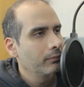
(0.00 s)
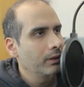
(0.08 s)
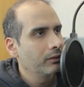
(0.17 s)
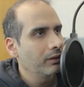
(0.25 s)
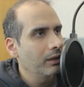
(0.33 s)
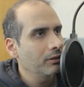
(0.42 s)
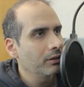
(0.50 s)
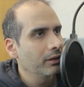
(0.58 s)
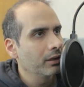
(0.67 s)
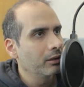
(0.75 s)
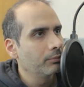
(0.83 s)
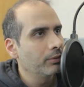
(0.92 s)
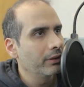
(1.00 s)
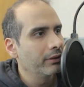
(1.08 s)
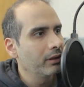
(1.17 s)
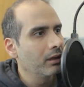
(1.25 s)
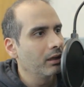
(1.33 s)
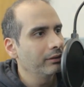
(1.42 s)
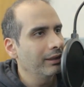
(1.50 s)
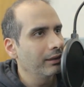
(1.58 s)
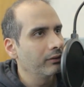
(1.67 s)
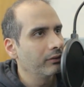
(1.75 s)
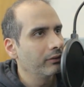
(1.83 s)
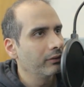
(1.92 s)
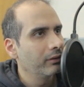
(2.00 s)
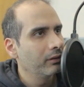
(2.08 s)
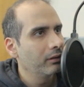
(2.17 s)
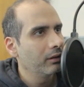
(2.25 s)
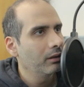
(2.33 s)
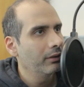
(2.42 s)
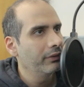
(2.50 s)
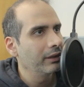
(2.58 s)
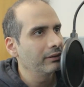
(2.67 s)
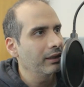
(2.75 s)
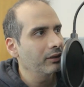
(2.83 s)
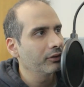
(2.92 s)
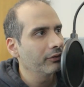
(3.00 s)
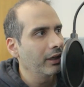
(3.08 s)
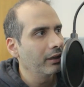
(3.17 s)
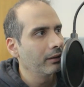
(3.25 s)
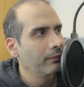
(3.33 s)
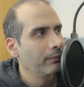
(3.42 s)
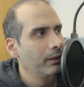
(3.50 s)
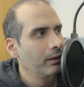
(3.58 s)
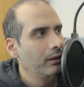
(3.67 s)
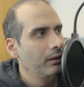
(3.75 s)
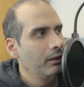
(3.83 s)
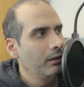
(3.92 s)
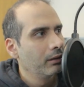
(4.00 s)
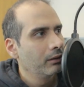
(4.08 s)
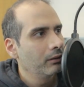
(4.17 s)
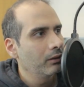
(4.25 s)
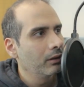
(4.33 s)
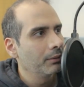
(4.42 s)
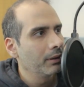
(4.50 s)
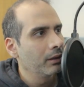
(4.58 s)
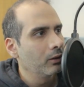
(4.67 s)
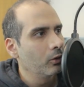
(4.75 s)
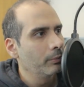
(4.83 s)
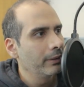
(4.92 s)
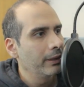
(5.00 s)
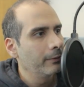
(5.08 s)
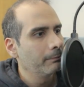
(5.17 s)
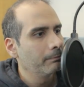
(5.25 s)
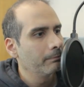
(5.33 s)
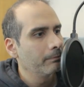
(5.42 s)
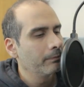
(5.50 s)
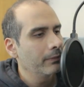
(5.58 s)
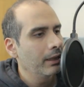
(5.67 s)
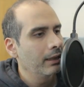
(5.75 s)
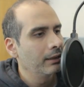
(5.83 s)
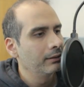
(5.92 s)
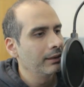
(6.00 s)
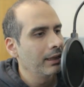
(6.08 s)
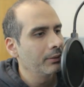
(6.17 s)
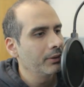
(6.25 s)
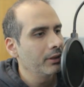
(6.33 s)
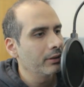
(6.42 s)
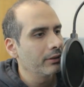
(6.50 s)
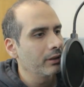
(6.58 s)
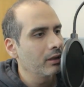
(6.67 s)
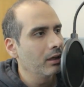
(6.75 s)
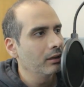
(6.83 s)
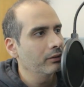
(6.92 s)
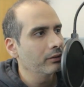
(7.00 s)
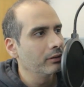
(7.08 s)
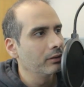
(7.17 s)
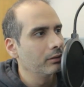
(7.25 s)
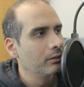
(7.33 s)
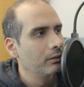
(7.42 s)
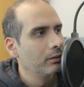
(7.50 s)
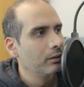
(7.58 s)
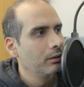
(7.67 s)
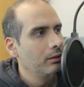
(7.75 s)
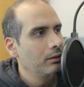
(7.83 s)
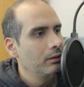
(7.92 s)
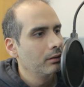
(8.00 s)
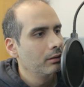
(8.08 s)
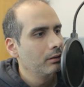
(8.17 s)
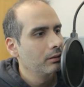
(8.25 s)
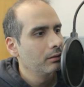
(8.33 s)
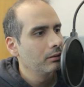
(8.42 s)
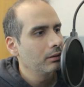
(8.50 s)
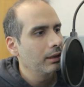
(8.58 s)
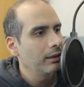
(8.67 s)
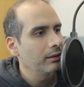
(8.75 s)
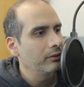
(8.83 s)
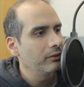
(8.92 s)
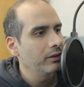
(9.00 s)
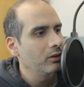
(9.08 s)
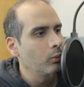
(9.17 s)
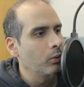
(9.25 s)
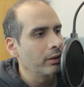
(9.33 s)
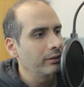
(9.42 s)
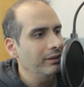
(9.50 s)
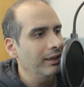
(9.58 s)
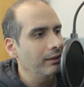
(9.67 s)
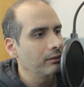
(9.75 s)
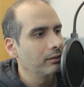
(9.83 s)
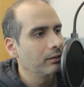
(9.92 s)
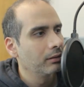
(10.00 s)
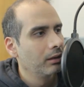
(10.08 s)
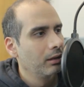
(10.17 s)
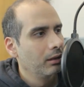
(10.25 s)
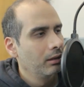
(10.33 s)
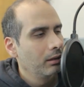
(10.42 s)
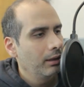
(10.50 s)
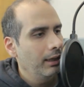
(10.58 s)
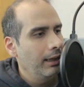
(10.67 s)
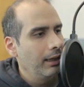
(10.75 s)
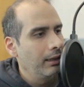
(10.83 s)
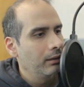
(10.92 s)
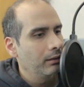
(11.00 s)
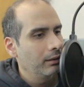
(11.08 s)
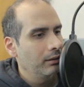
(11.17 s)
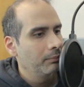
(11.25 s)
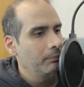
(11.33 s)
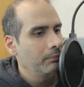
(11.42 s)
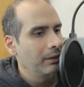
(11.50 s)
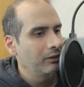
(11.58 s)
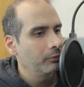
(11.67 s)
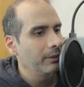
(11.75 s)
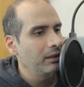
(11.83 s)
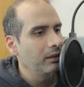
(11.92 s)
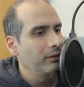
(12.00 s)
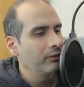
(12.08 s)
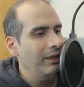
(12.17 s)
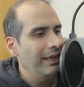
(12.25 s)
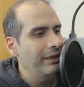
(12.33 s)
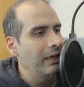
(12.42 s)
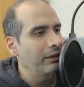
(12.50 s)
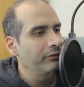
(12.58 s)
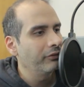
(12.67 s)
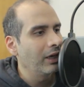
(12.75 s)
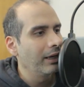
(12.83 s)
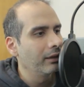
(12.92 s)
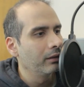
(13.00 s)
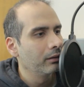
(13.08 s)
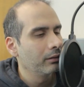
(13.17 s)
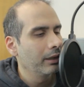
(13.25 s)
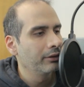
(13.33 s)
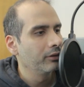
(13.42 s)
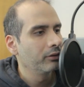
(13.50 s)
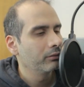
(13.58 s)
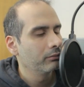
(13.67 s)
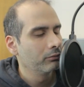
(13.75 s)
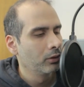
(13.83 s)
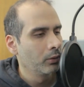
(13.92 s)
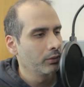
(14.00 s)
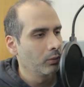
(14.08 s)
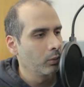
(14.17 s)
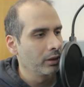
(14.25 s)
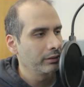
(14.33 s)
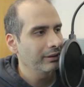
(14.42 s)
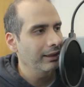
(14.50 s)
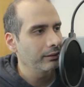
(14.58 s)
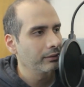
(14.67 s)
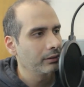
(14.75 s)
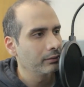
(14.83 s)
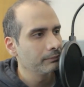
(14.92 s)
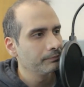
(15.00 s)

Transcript: it's actually going to print the contents of that text file. So I'm going to open it, and down here in the console, I can see the word test. And that's because in that file, I just wrote the word test.